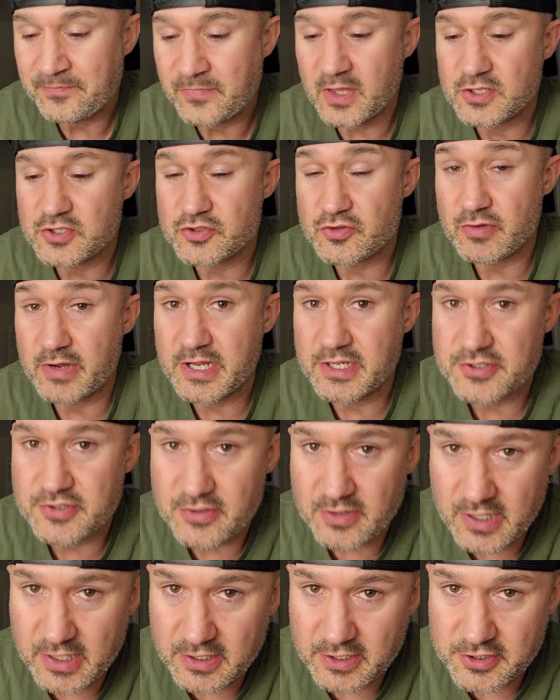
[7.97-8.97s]
and drains
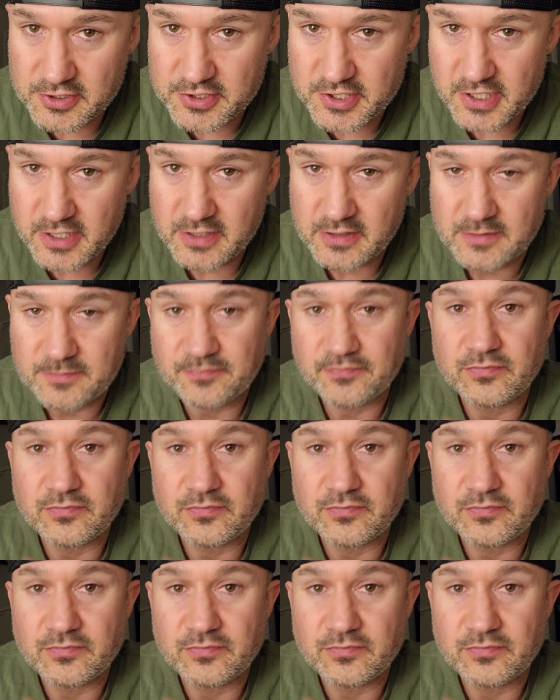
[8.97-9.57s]
your energy,